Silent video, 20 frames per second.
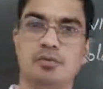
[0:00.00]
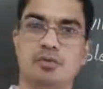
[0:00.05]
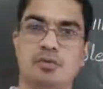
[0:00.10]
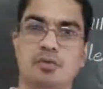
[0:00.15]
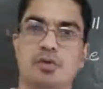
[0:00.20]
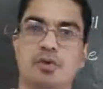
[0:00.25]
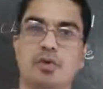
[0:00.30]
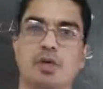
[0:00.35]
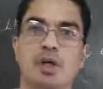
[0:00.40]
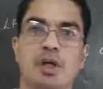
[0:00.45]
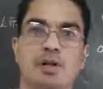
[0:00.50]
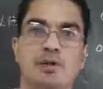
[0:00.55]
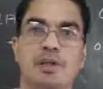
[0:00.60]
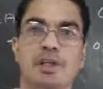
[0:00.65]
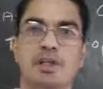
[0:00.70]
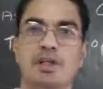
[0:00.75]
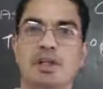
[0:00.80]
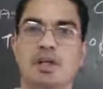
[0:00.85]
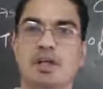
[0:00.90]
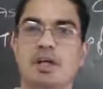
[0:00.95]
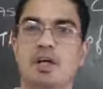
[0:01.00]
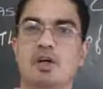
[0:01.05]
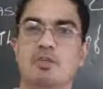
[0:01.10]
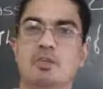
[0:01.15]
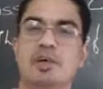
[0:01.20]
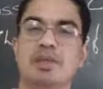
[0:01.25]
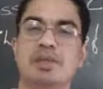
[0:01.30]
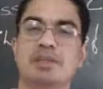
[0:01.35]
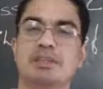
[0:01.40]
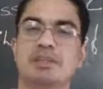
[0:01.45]
So the Indian
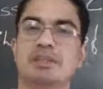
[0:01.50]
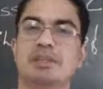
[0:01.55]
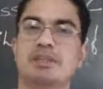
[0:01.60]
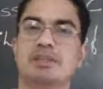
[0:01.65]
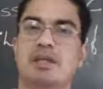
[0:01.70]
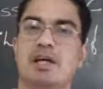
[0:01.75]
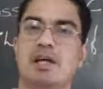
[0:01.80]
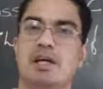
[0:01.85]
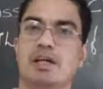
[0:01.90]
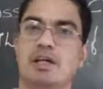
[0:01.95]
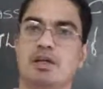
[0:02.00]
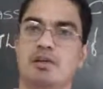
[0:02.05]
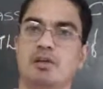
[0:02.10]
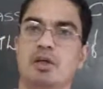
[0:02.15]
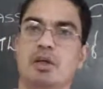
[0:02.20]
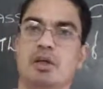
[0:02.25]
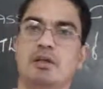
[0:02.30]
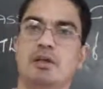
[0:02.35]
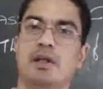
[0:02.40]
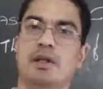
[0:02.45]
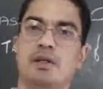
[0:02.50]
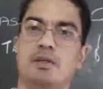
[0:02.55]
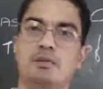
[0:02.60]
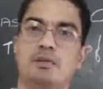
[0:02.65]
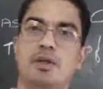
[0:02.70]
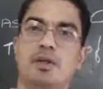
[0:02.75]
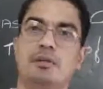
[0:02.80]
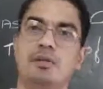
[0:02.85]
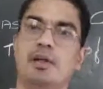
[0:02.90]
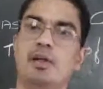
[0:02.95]
government is deciding that
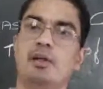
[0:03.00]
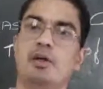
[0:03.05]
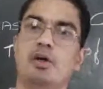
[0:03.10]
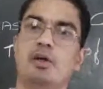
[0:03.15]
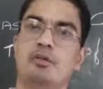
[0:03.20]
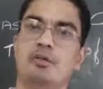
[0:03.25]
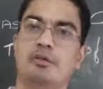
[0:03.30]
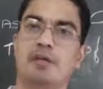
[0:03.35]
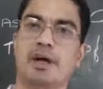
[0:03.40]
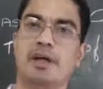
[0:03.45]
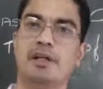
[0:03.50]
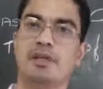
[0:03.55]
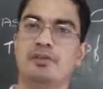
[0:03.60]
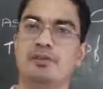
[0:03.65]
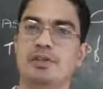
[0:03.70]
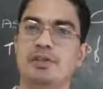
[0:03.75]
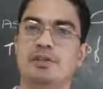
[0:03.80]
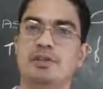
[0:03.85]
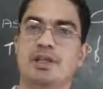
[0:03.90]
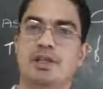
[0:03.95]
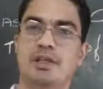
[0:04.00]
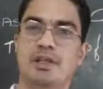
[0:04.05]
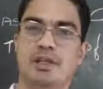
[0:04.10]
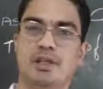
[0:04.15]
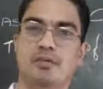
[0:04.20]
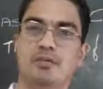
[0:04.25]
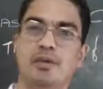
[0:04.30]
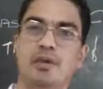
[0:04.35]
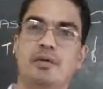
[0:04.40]
we will not fight with China,